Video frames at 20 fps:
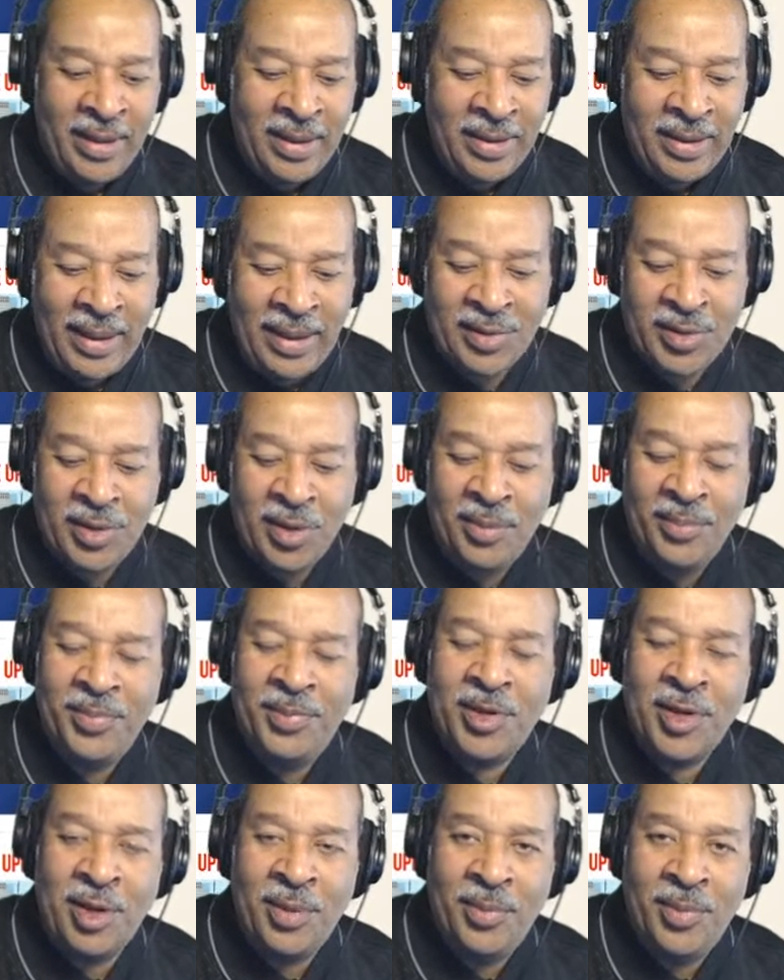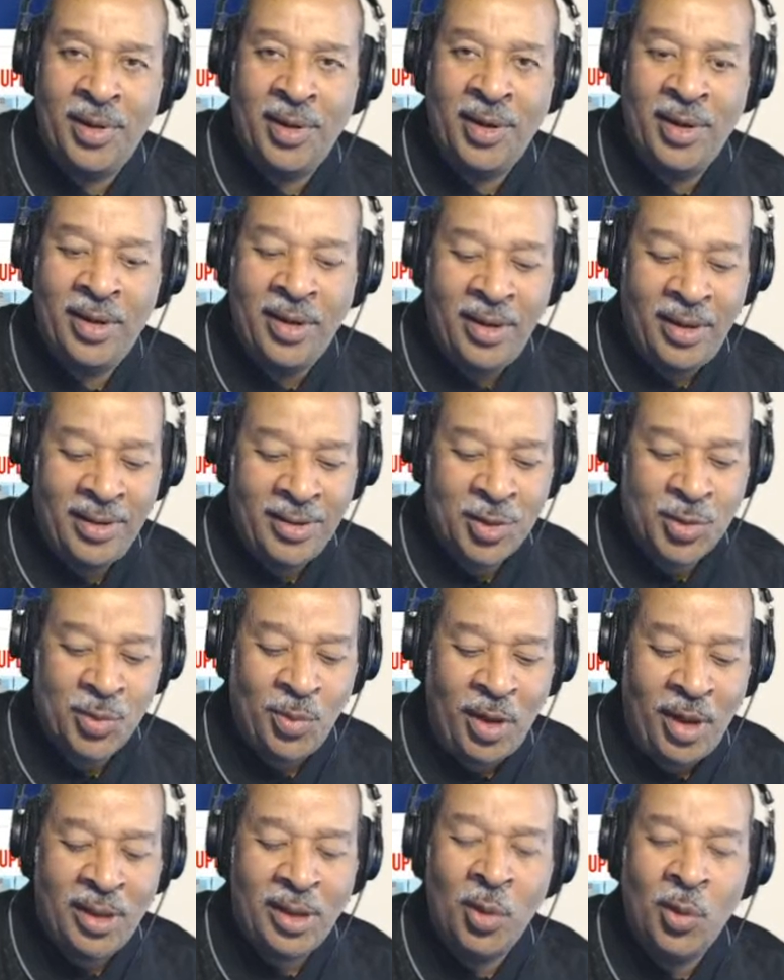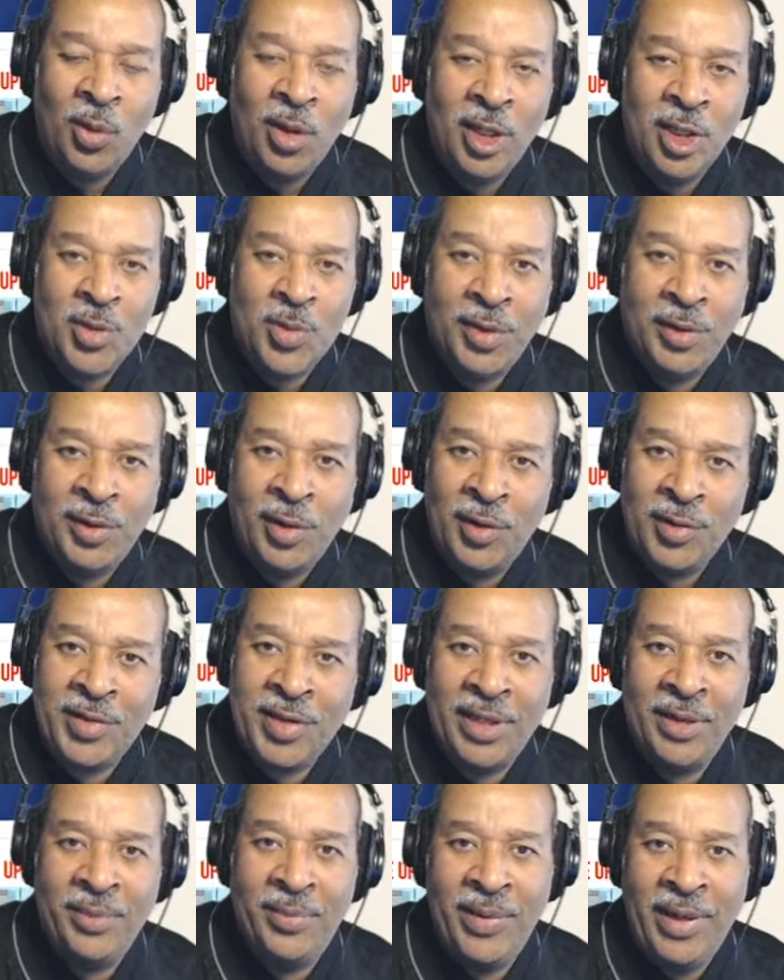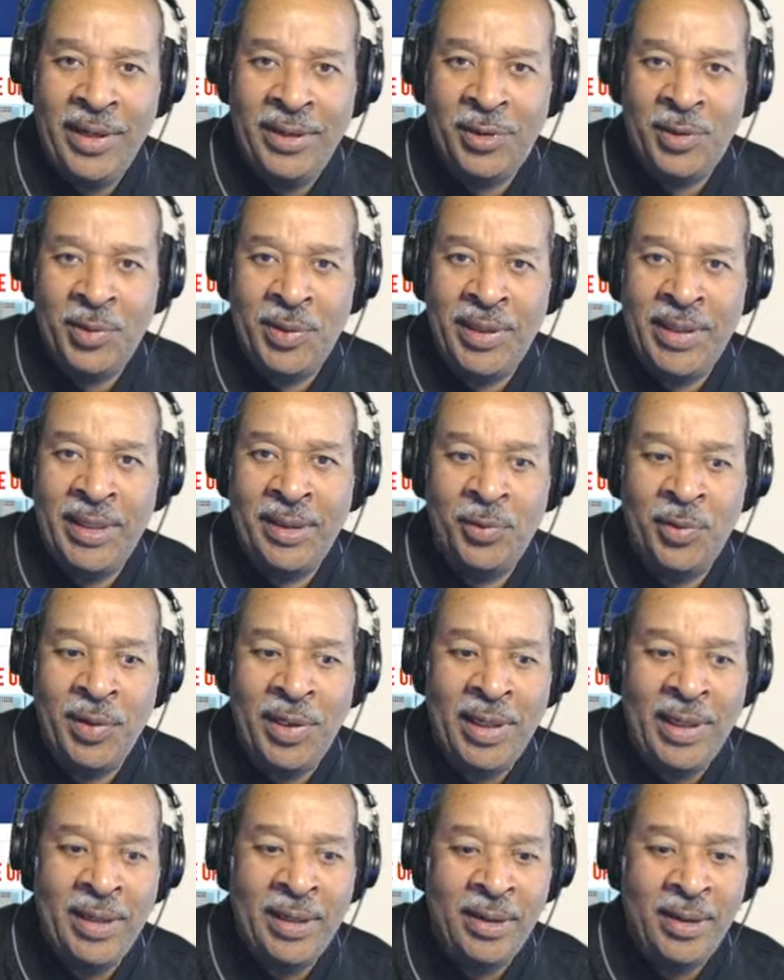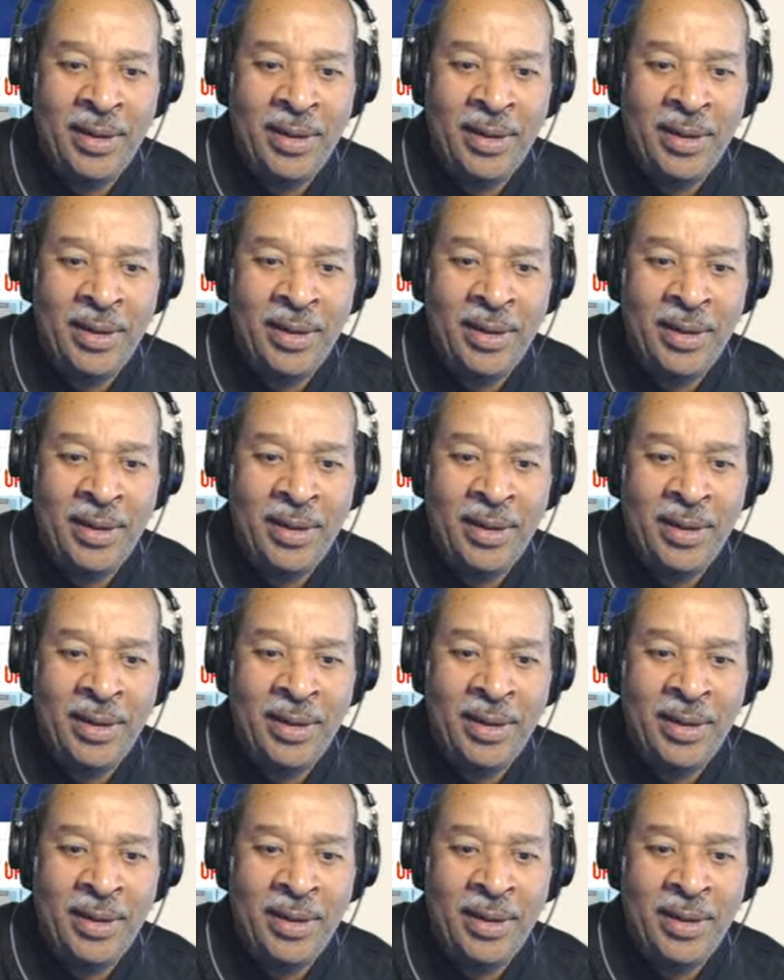There are some smaller ones, but those are the main 3 that really